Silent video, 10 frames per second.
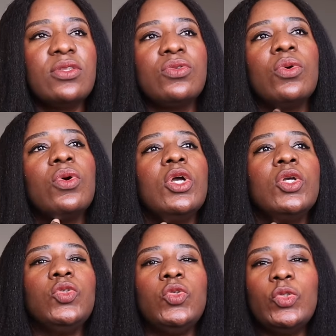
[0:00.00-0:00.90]
So
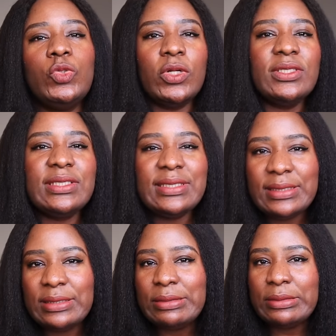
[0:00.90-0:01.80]
you don't
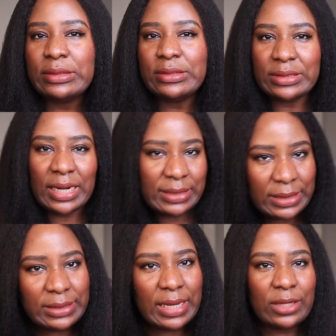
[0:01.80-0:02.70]
need
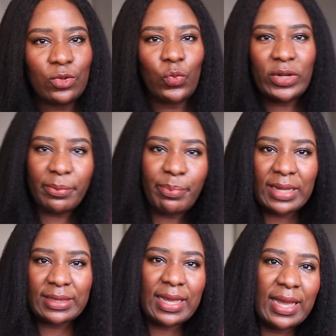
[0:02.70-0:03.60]
dragging an unwilling
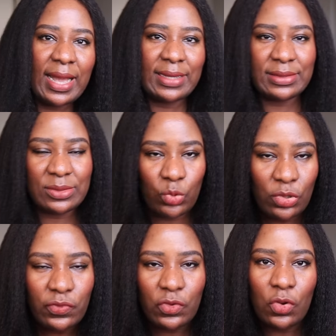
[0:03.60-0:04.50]
partner as one
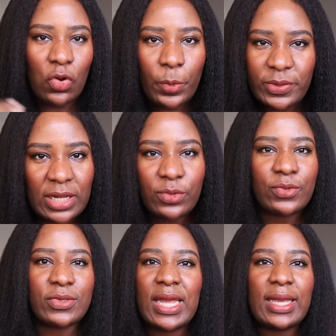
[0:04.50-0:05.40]
of your
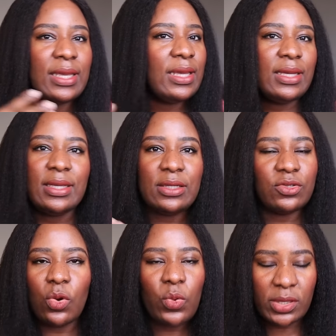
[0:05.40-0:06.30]
obstacles. Like, it's
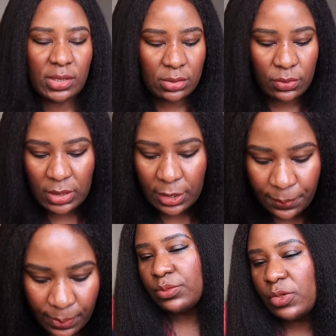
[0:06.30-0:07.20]
not worth it, okay?
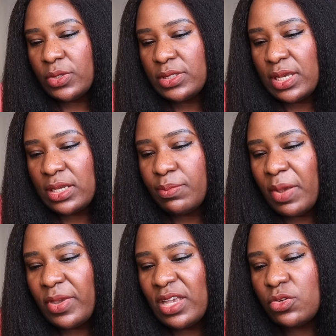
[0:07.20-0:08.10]
Someone said,
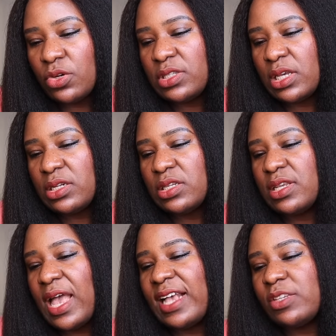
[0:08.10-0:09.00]
my biggest concern is
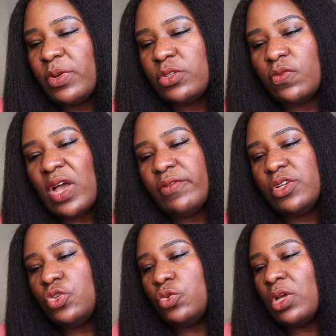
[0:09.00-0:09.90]
the aspect of
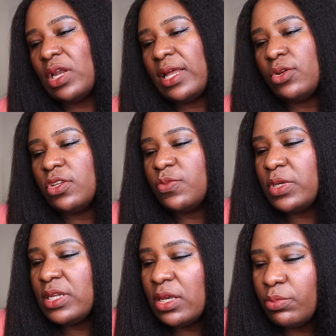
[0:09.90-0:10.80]
having children and not
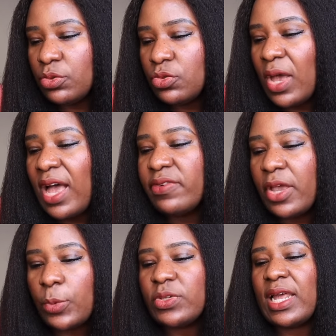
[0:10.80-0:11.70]
being able to have
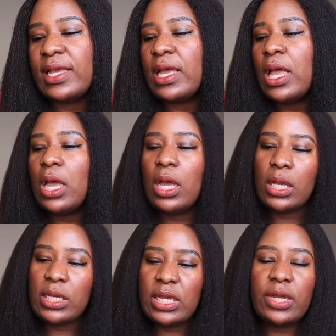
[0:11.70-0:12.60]
helps like
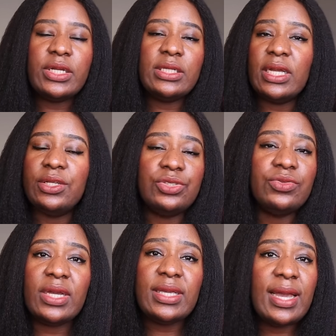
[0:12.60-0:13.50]
here in
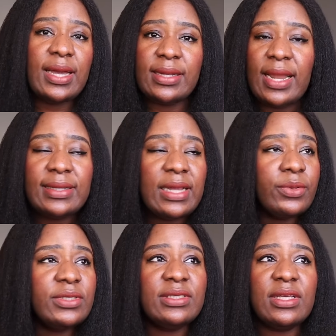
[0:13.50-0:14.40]
Nigeria. Yeah, that
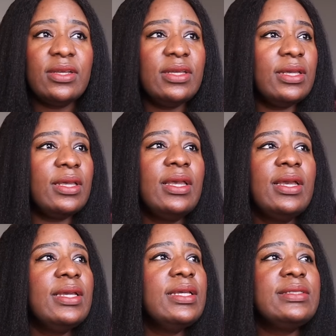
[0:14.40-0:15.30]
one is a
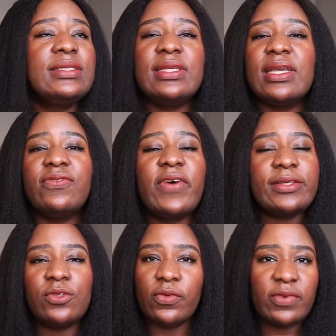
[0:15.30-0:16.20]
it is a
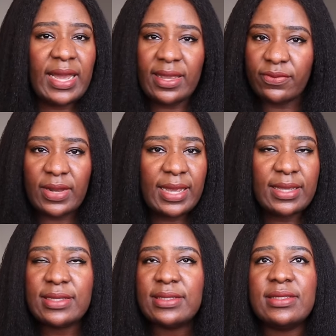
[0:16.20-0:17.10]
fact of life.
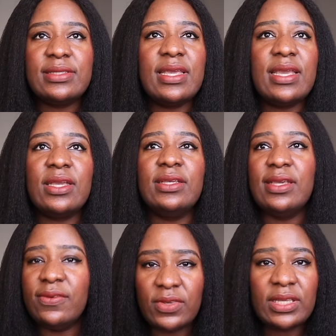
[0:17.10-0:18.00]
Like, it is a
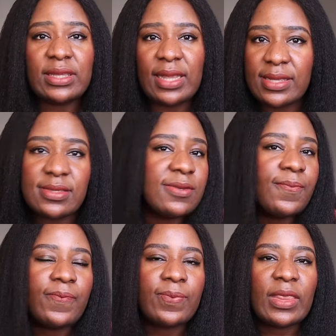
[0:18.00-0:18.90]
given that
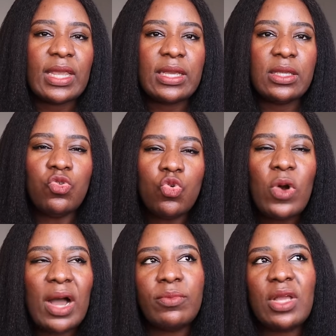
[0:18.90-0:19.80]

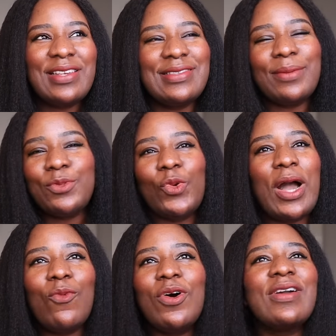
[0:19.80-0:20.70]
you are, except you
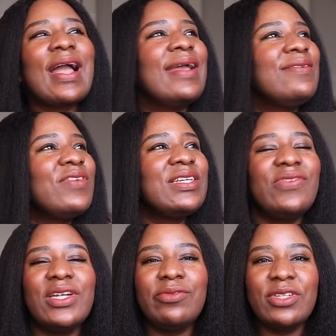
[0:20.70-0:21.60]
are one kind very,
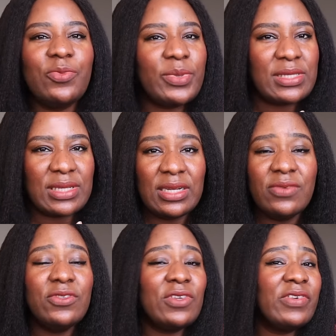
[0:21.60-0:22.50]
very rich person, and
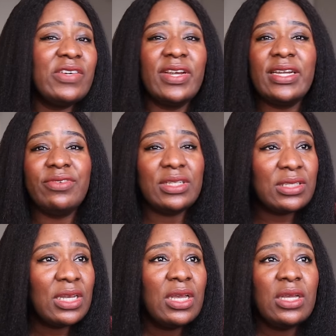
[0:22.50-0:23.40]
even if you're very, very
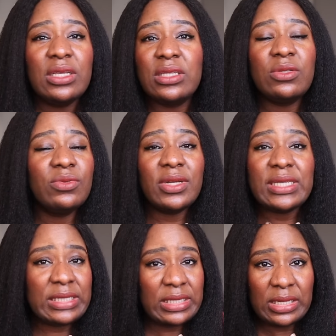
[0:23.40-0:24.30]
rich, it's still not
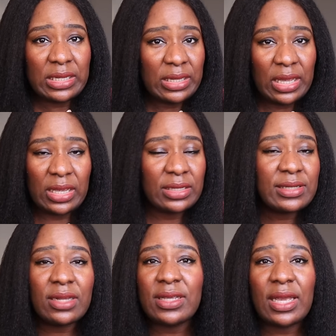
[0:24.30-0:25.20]
easy.
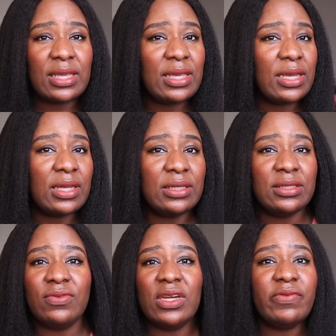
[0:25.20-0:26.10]
Childcare here
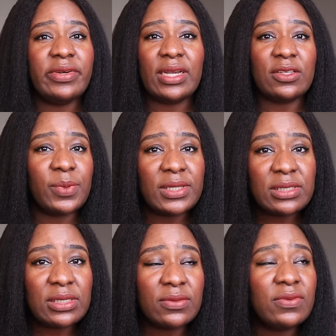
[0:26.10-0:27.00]
is very, very
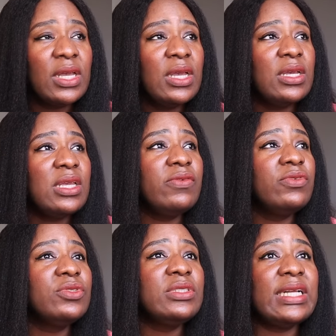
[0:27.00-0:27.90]
expensive.
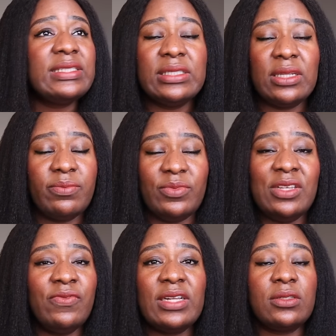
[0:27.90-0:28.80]
Even getting,
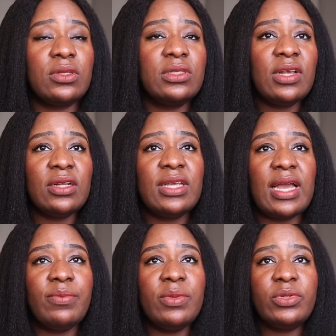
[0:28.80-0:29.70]
in fact,
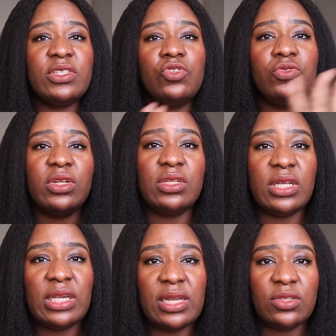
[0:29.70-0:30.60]
childcare, I mean putting children in
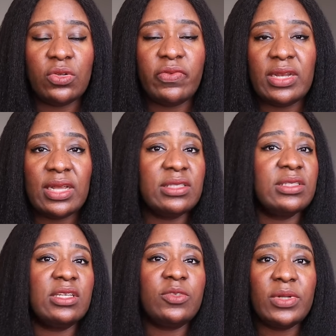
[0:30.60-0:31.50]
daycare and stuff like that,
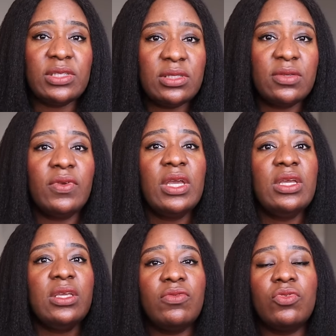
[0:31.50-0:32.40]
is expensive
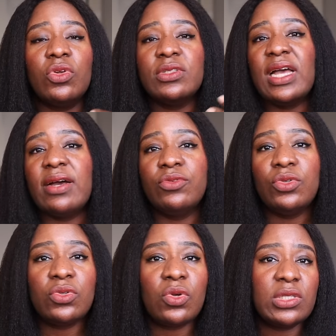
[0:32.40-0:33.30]
if you don't have
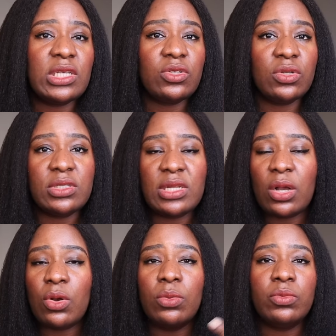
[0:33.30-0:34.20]
those concessions
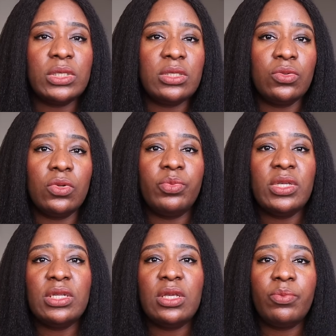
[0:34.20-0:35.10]
that come with, you know,
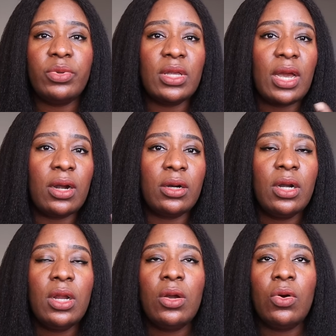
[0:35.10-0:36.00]
being a PR
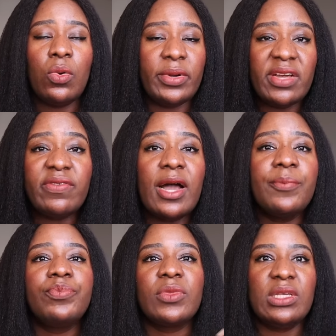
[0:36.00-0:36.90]
or
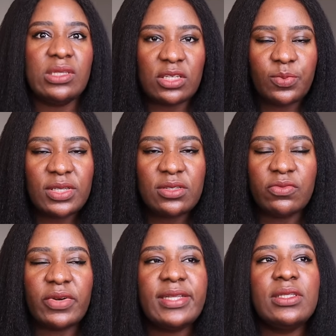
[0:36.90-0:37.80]
whatever. It's
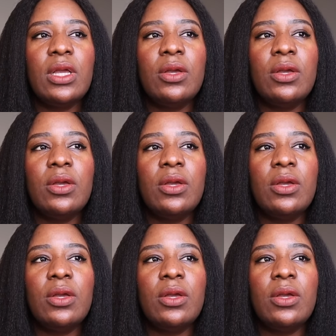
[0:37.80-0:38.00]
expensive, right?